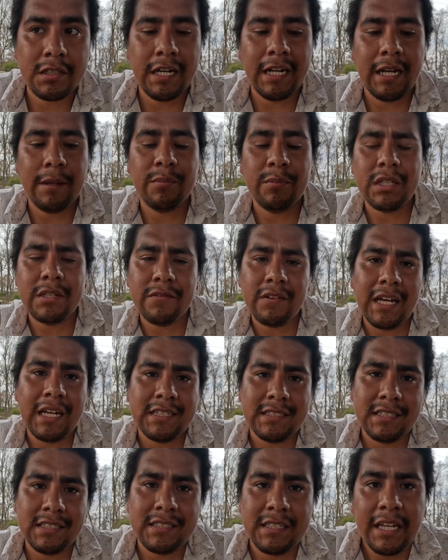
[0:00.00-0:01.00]
And I believe it has
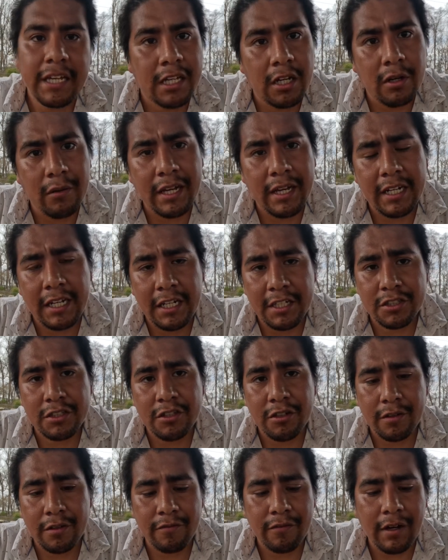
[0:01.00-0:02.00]
the Seiko
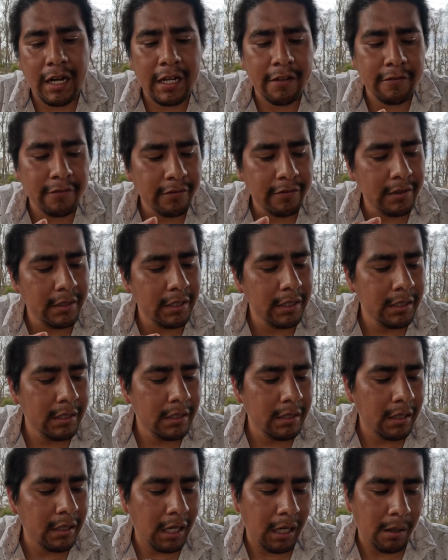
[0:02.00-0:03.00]
NH35
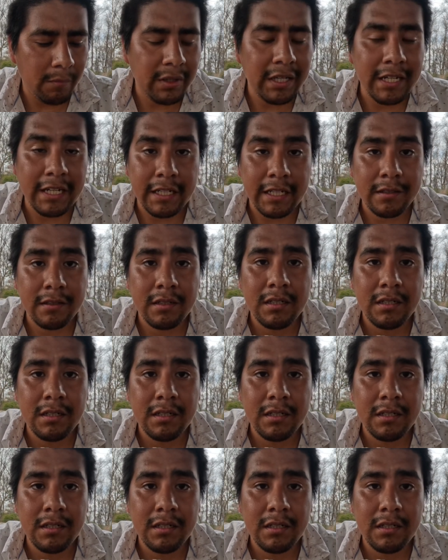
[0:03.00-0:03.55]
in it.